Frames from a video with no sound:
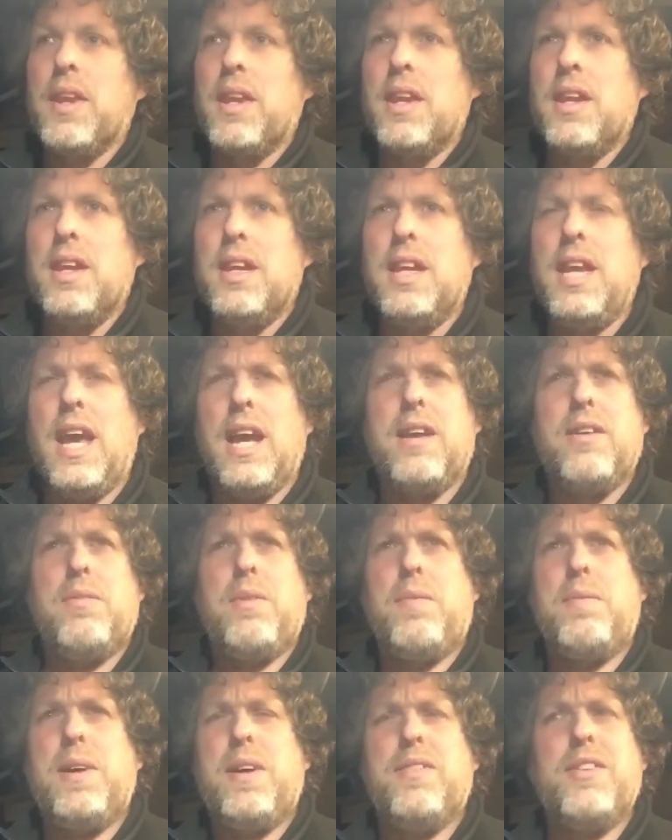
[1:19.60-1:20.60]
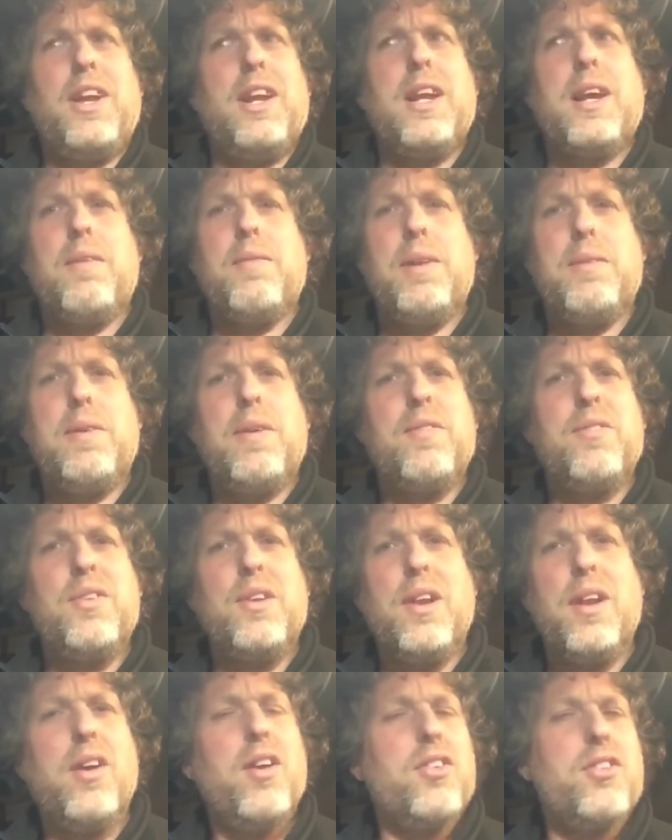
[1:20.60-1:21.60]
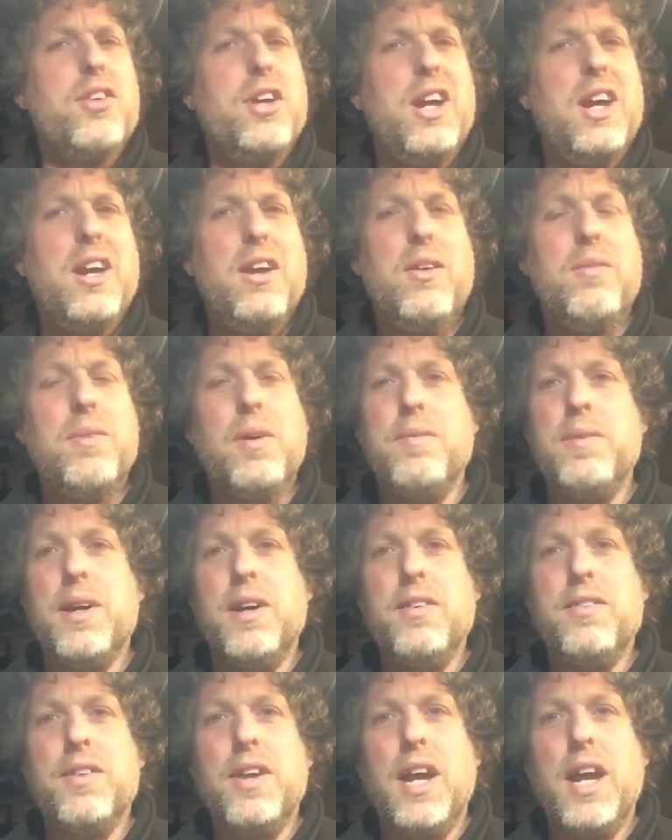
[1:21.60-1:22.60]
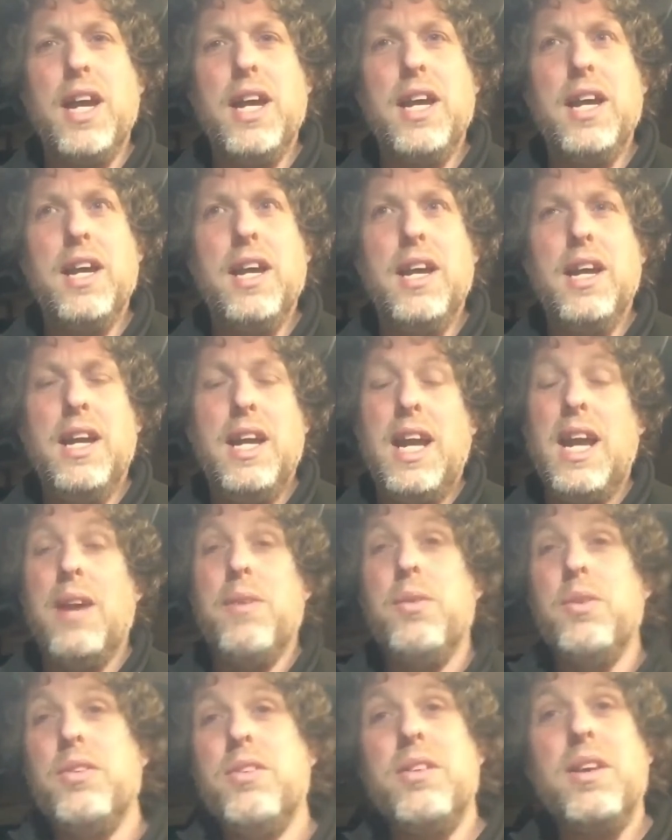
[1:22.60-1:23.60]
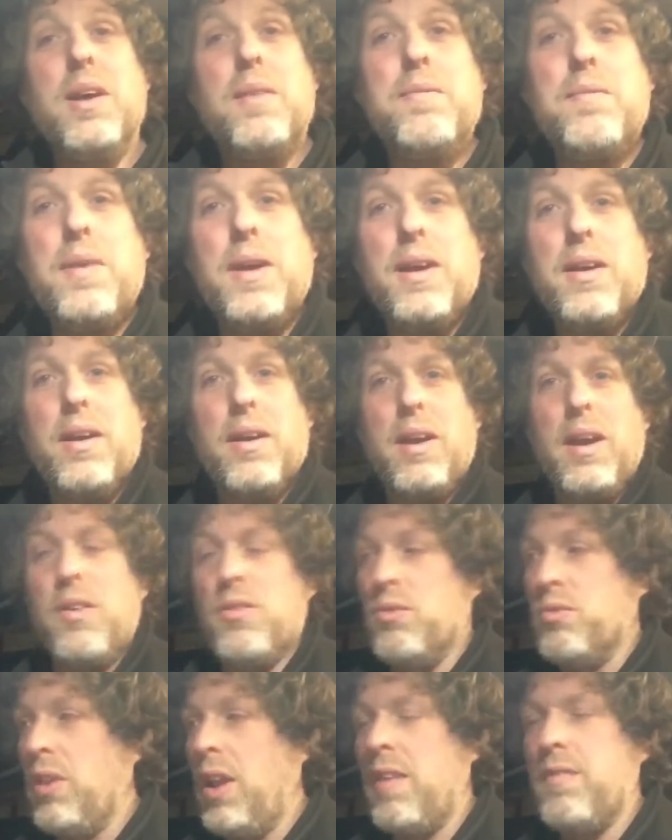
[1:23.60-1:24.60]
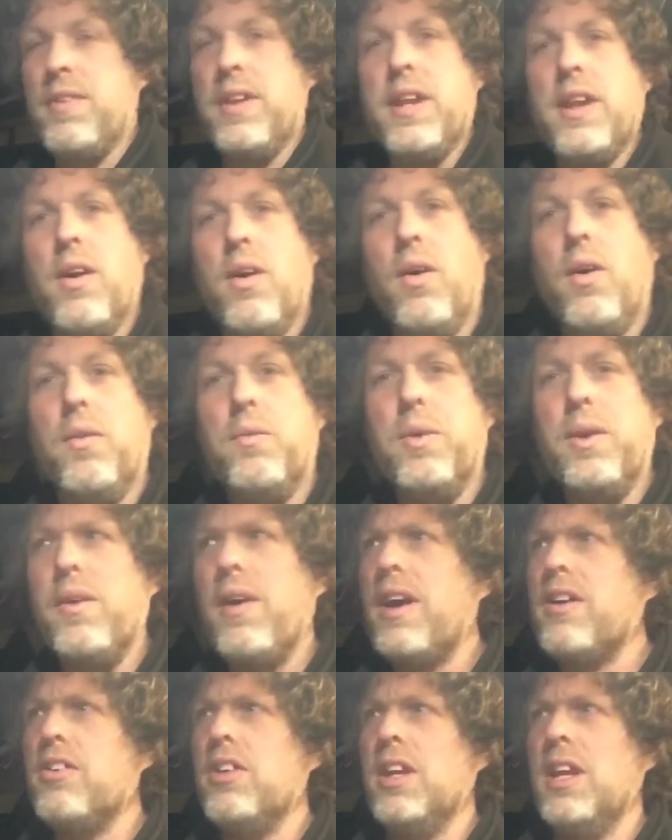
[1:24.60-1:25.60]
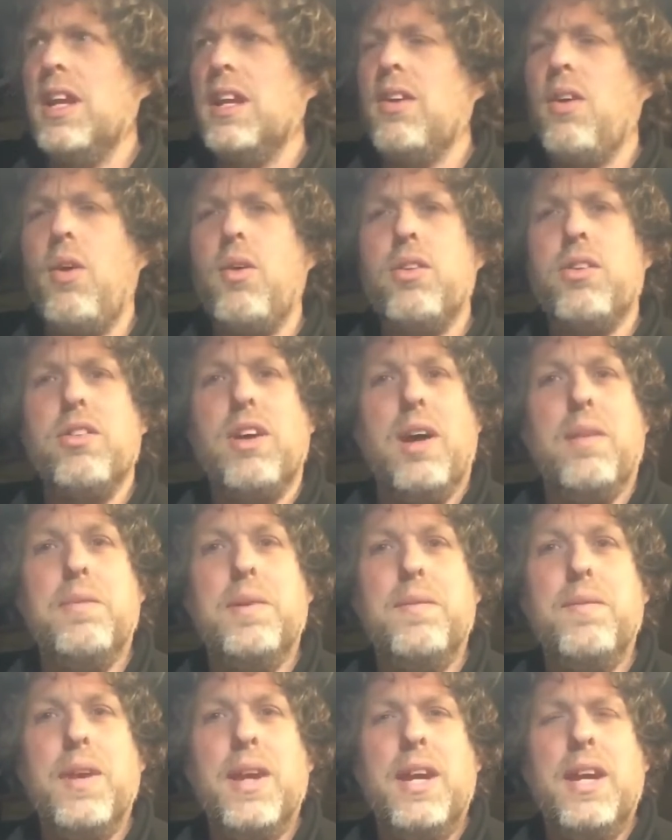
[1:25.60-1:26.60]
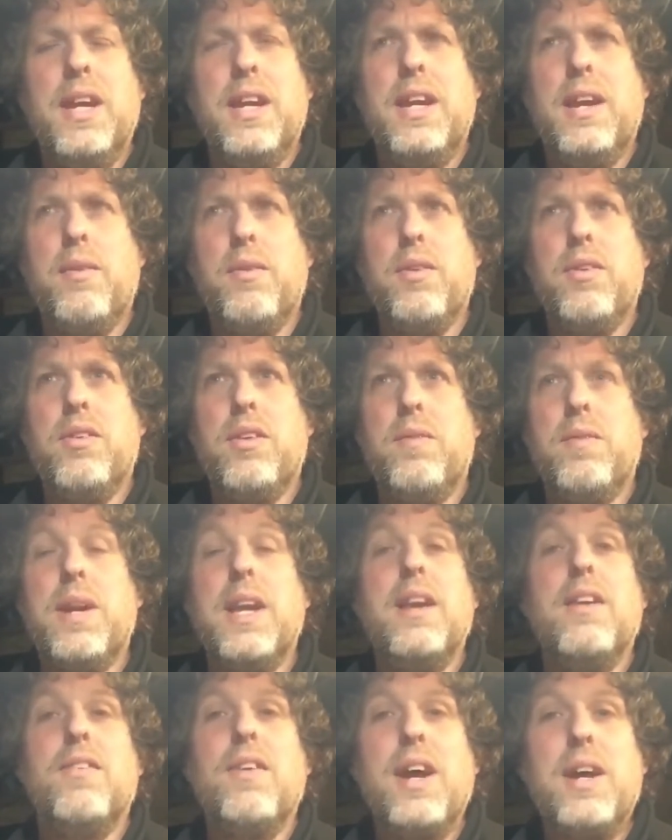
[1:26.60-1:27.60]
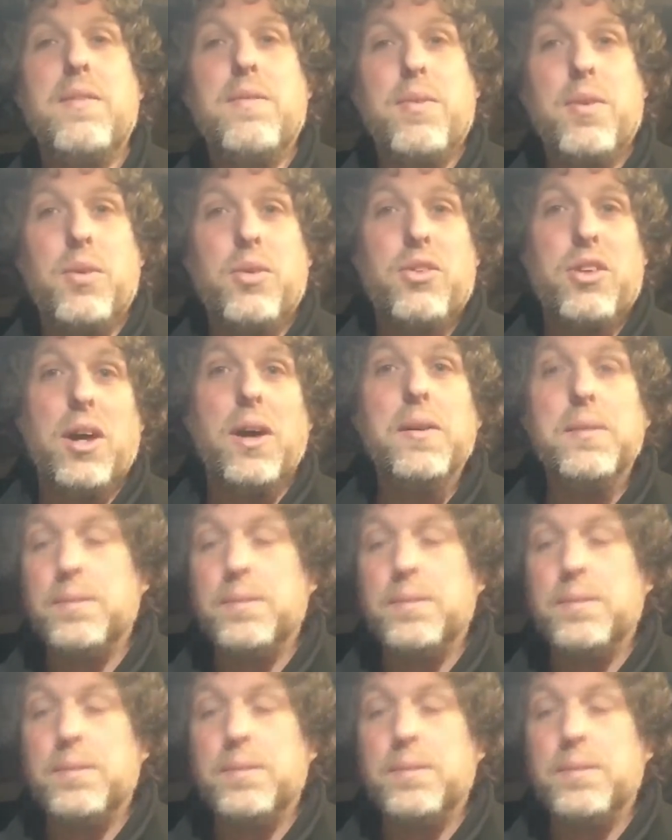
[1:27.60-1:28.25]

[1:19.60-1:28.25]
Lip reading: Yeah, it's my birthday in a couple of months, and last year on my birthday it was lovely and hot, and we were actually in the hot tub, and that was the beginning of April. So